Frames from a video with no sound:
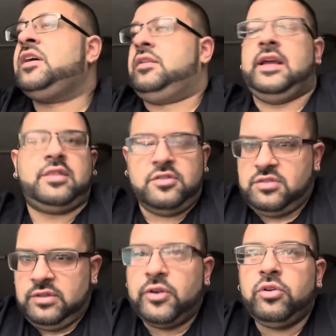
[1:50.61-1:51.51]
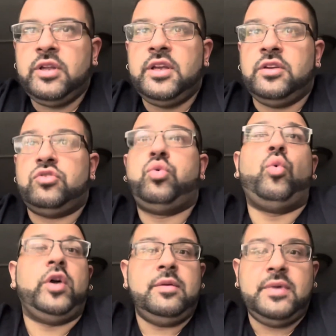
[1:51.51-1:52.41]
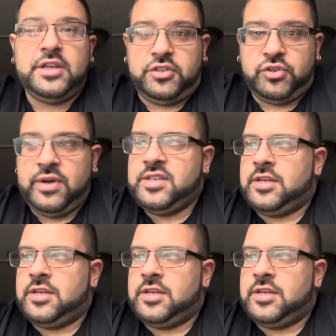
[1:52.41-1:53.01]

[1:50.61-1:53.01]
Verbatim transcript: Like, there's literally 20 minutes of screen